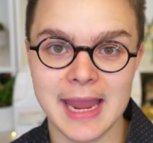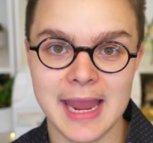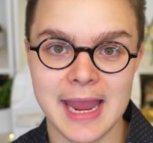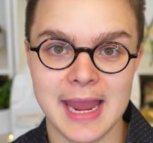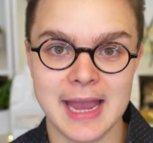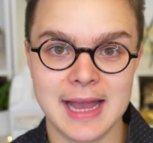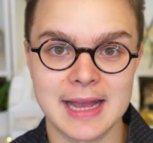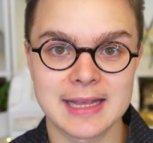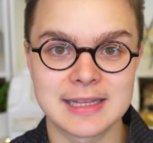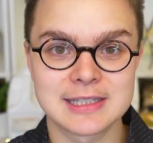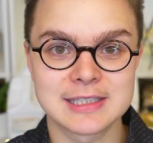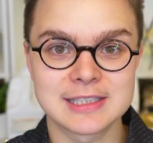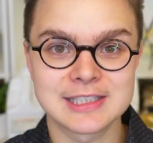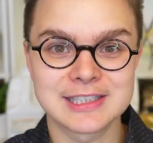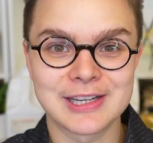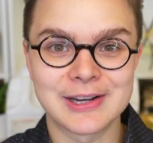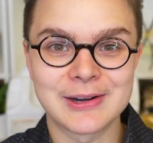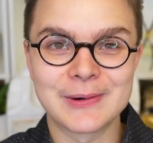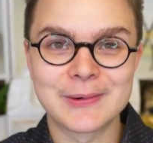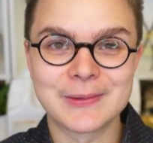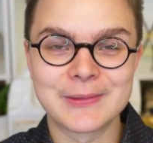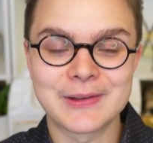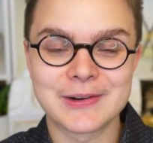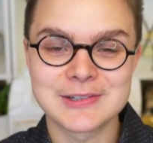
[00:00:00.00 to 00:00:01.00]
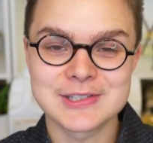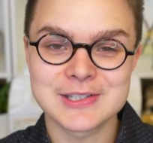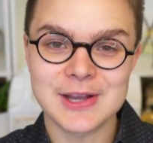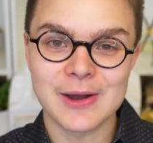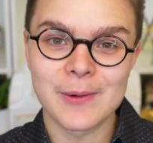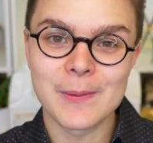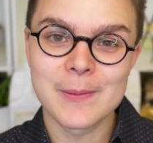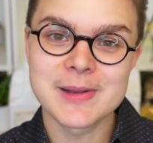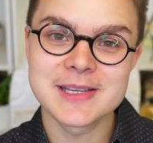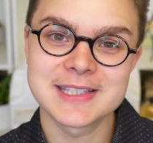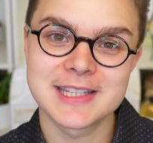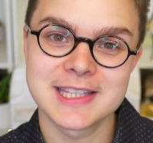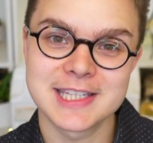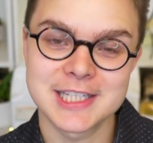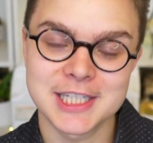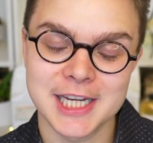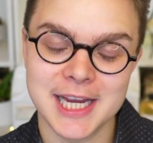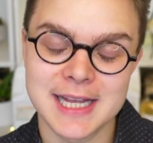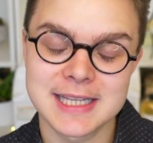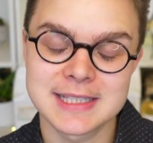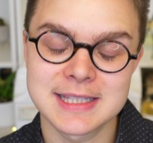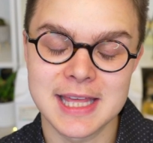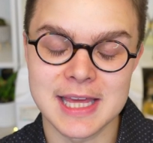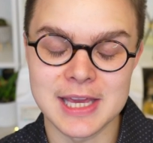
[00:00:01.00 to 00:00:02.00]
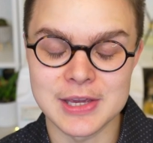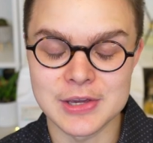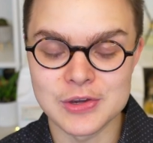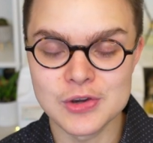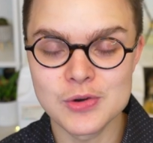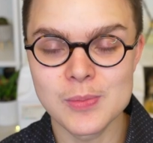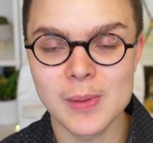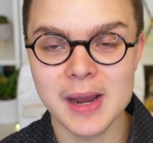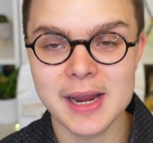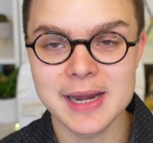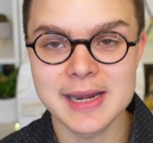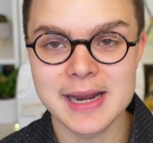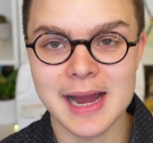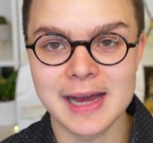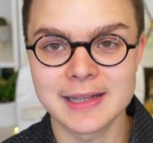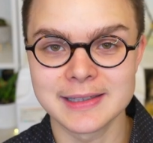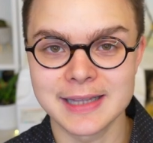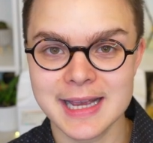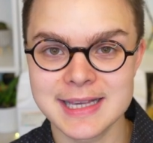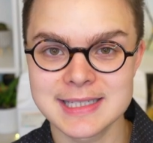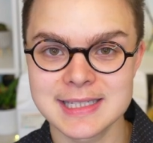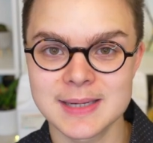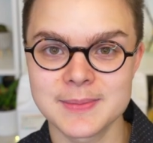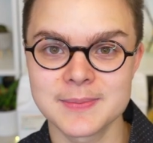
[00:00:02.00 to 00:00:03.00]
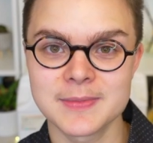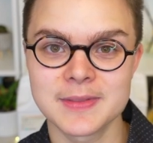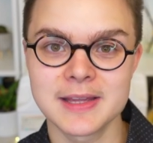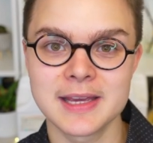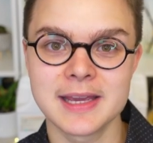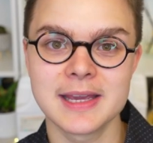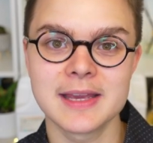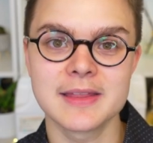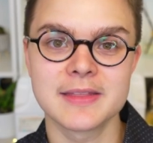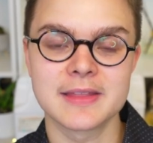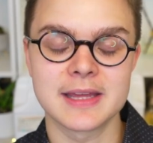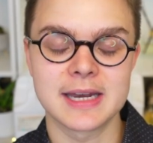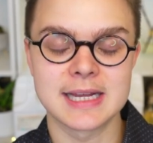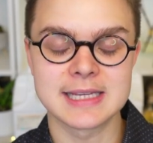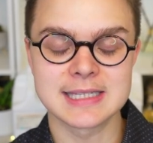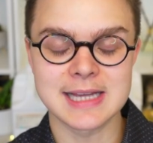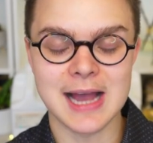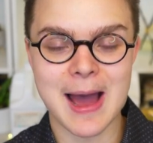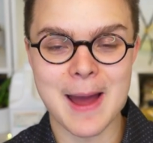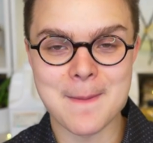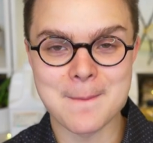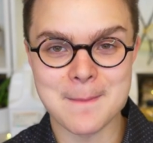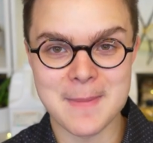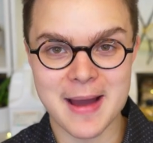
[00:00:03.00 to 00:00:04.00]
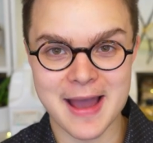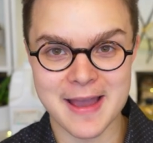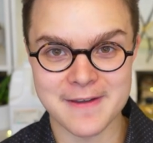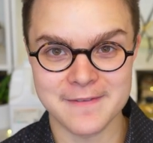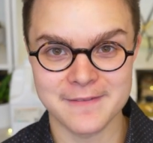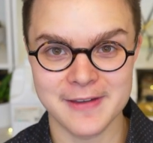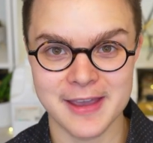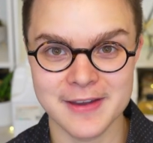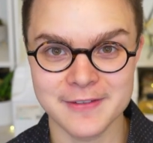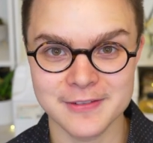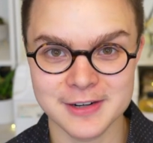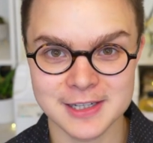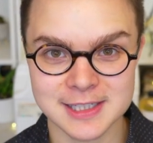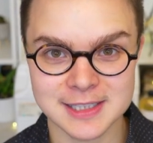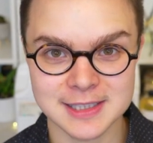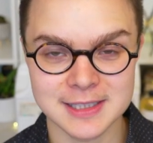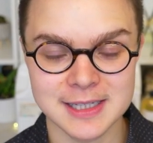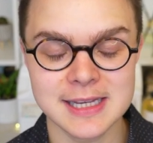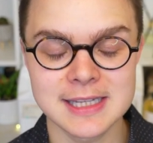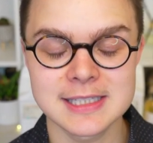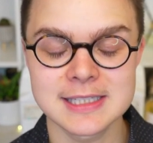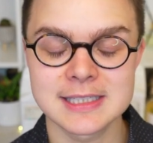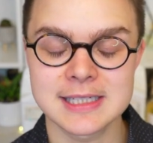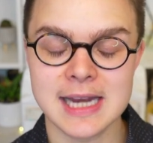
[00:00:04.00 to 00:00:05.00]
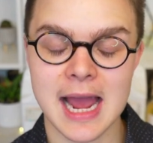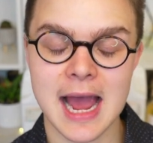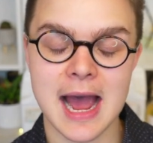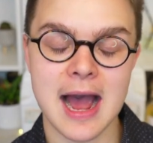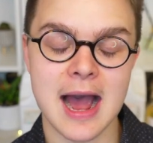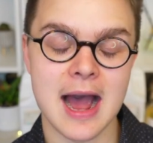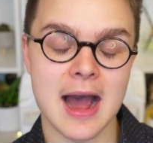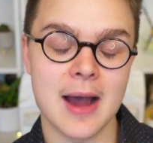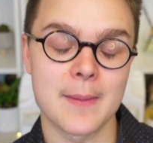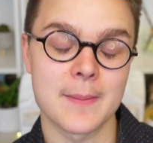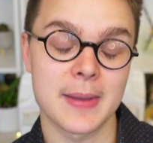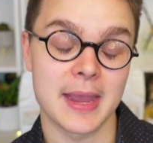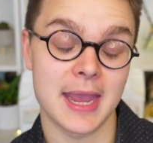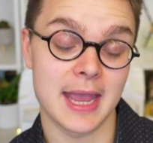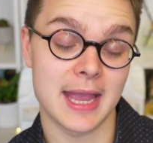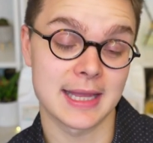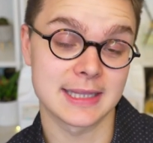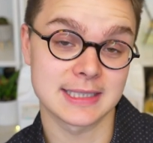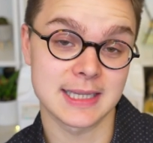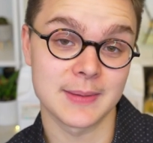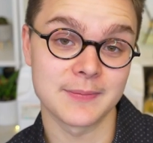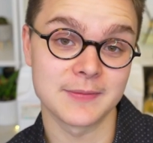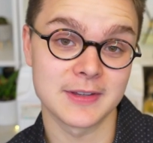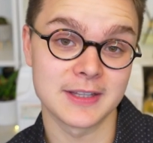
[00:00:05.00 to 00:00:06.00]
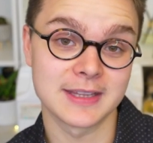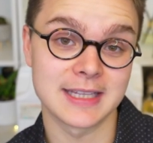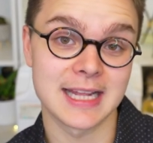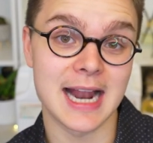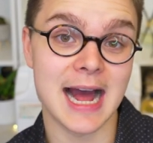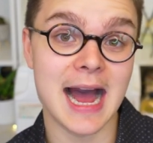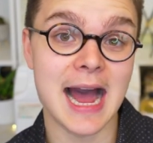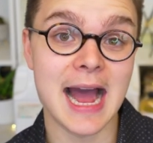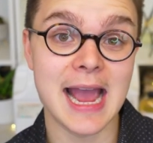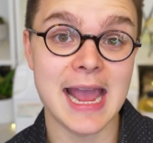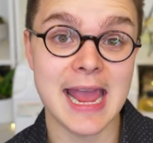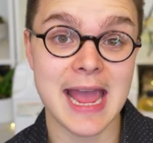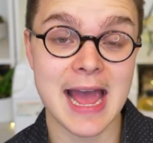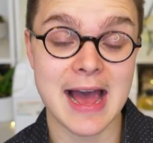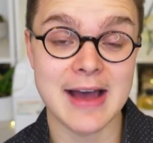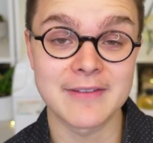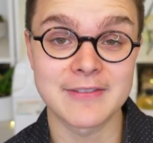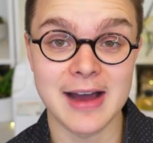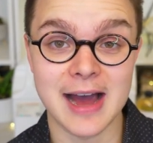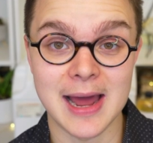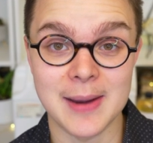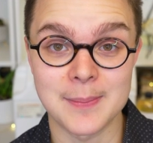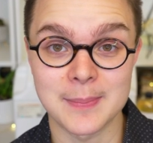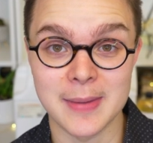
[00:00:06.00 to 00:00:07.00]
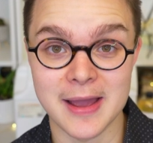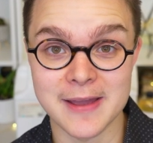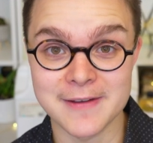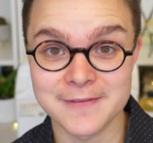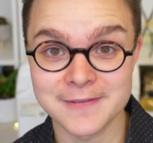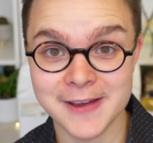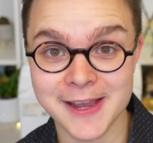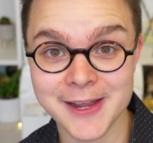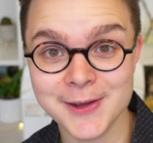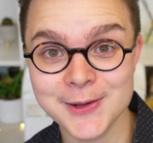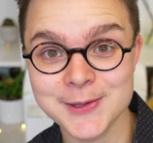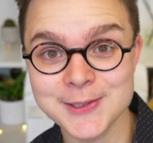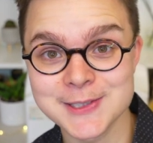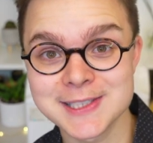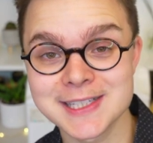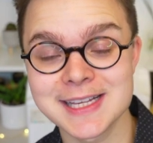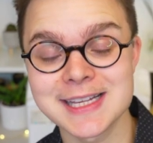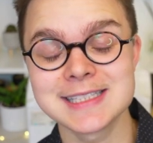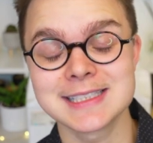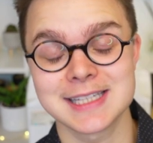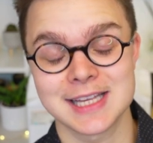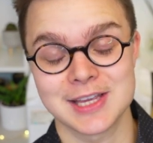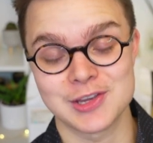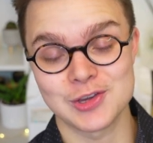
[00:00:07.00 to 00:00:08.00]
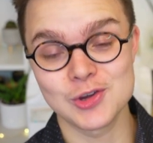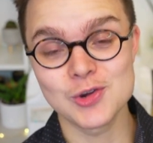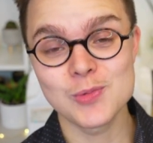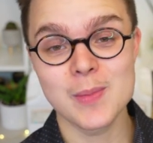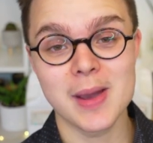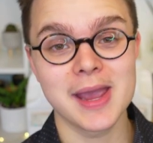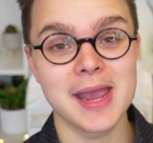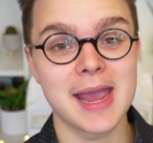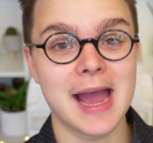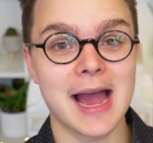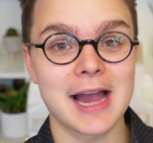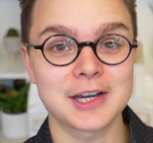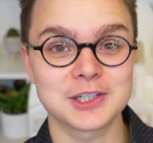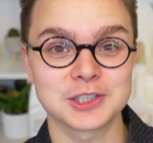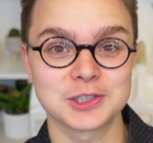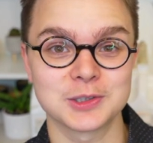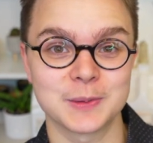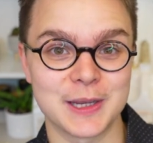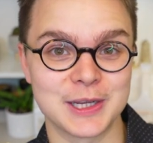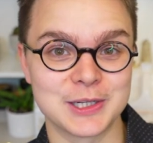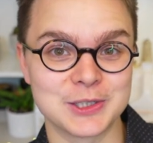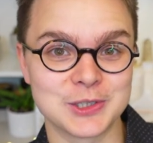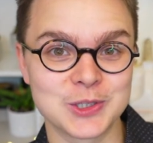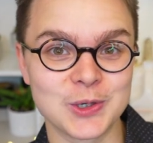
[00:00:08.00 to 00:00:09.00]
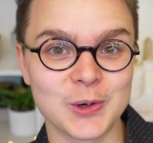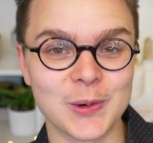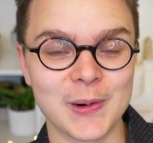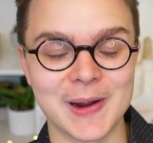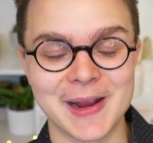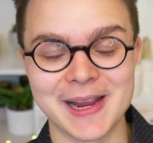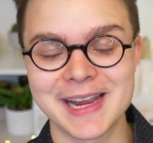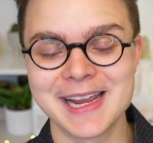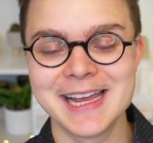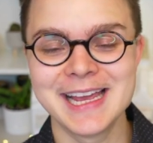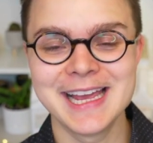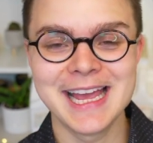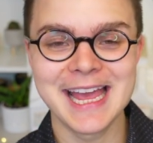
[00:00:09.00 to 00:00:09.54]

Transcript: And so there's always the chance that you might not like something that is on my favorites list um, and something that I have on my fails list you may actually enjoy